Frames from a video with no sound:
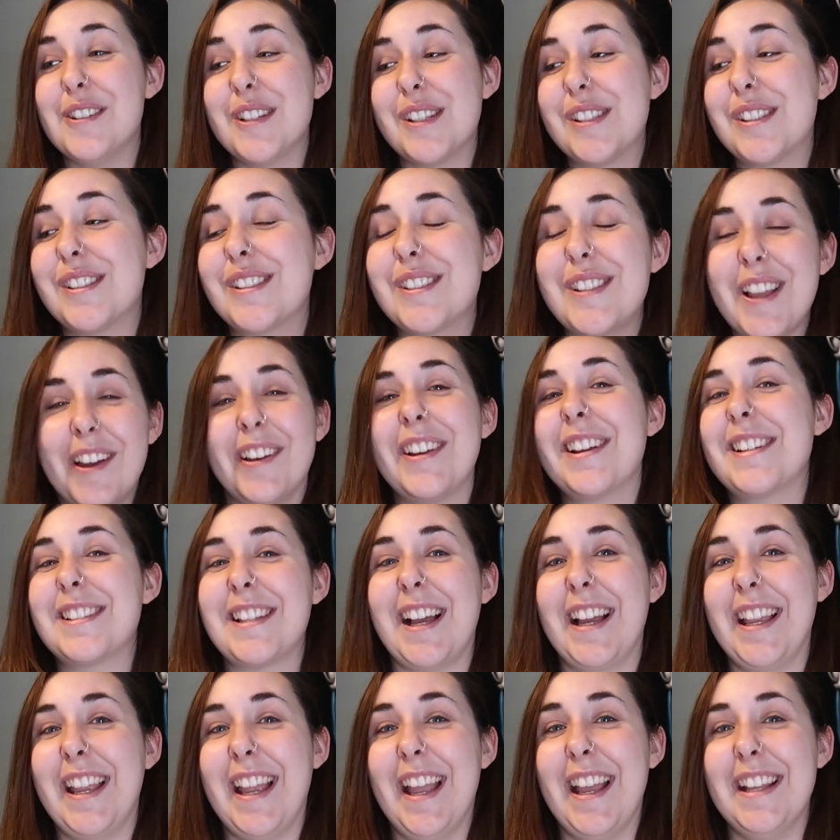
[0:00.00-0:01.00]
I was so
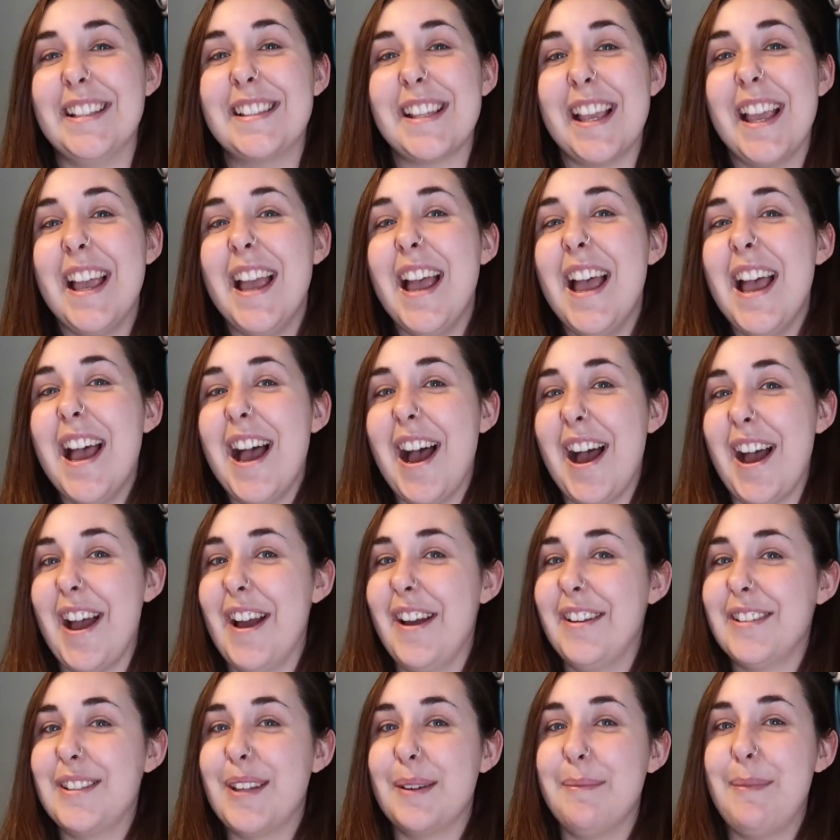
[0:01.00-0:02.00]
excited
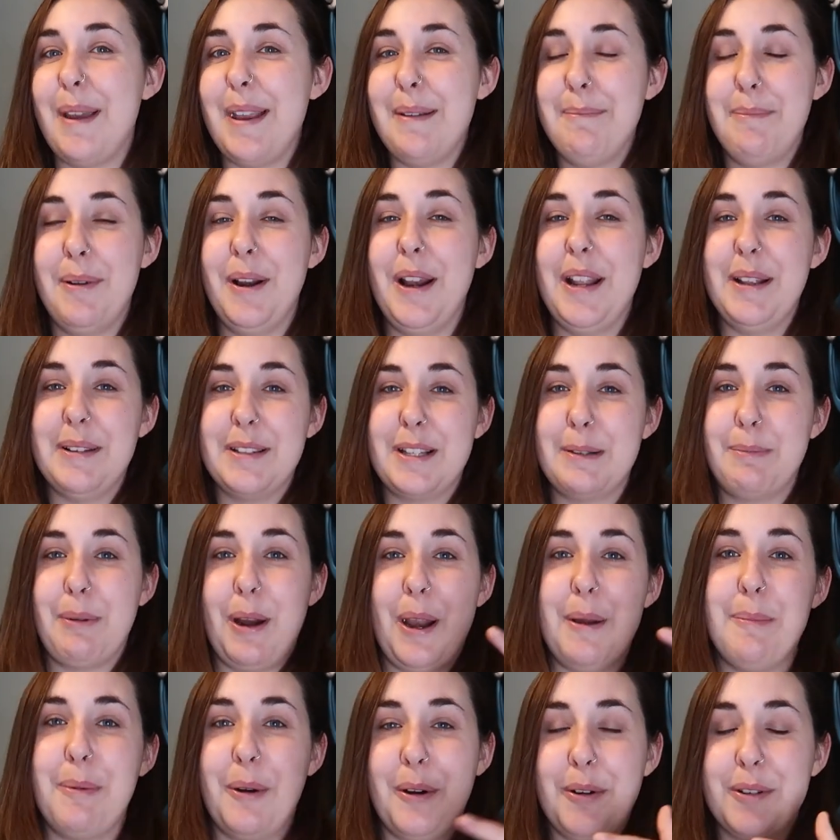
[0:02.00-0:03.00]
to make, put it in
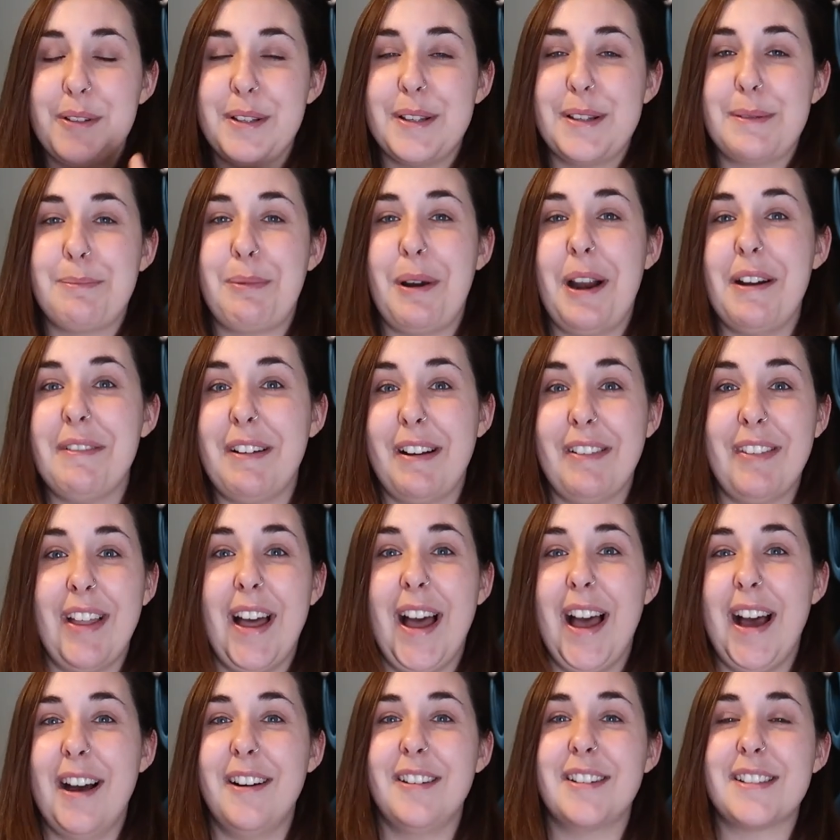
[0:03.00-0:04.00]
spray bottles and spray around the
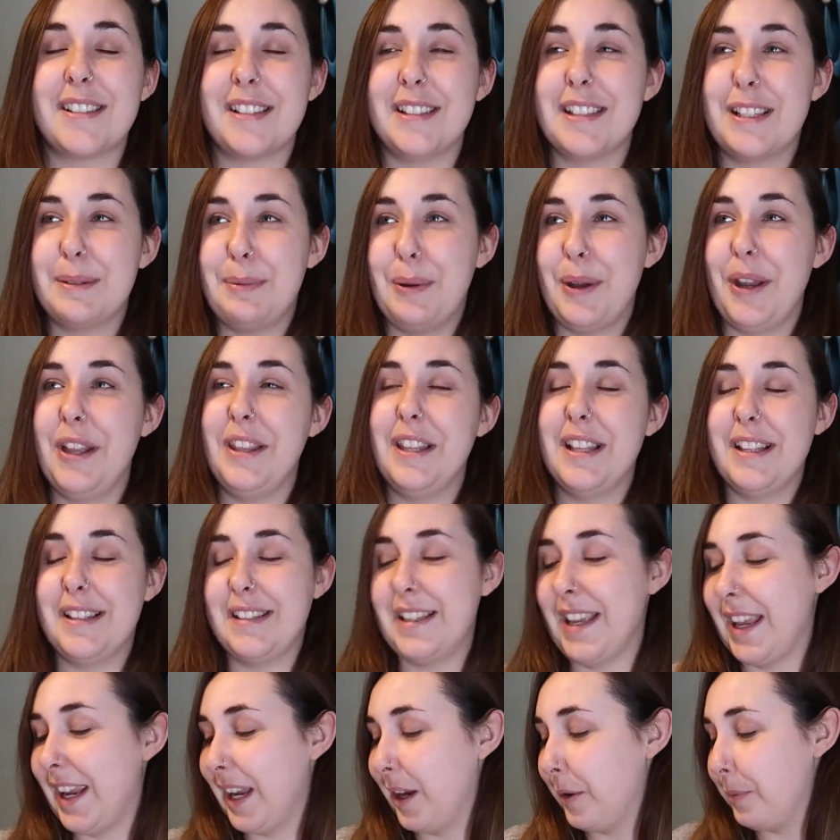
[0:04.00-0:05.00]
house and to put in the
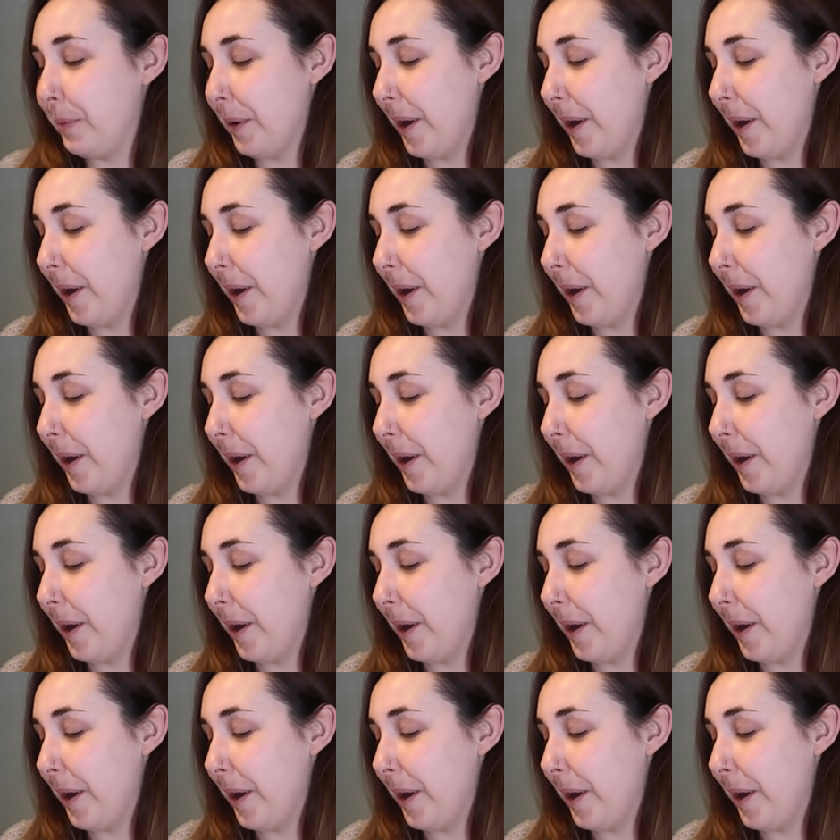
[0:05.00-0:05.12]
sink.